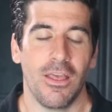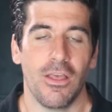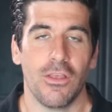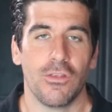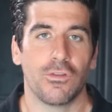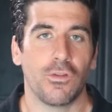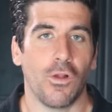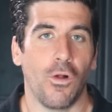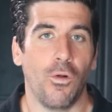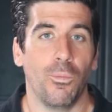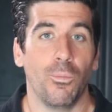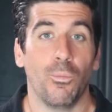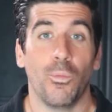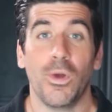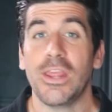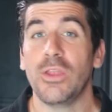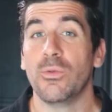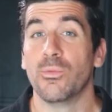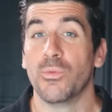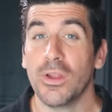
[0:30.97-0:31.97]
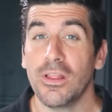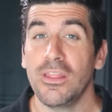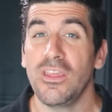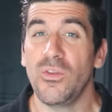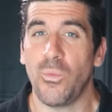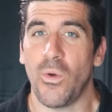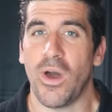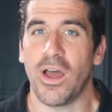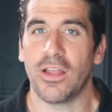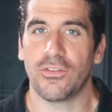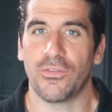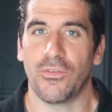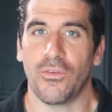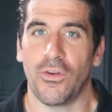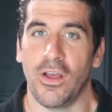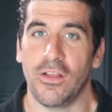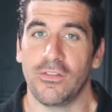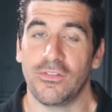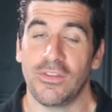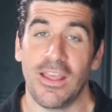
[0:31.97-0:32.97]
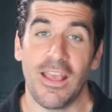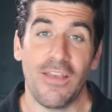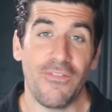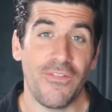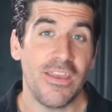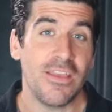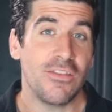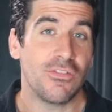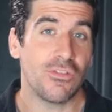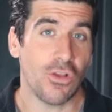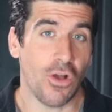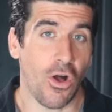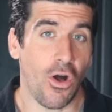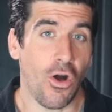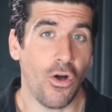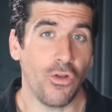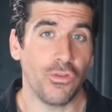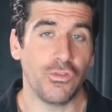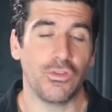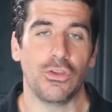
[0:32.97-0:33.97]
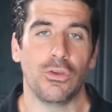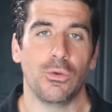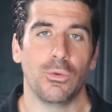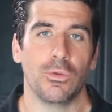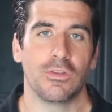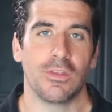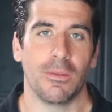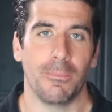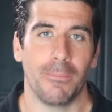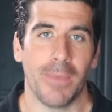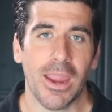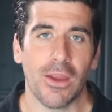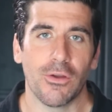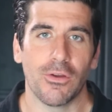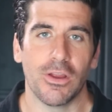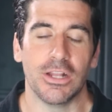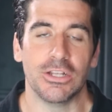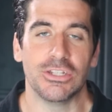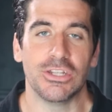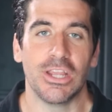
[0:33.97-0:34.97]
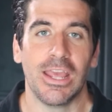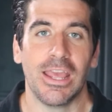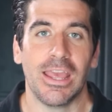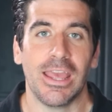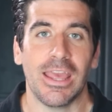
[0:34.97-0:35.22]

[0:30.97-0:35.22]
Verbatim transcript: So, what He really wants for us, if He's called you to marriage,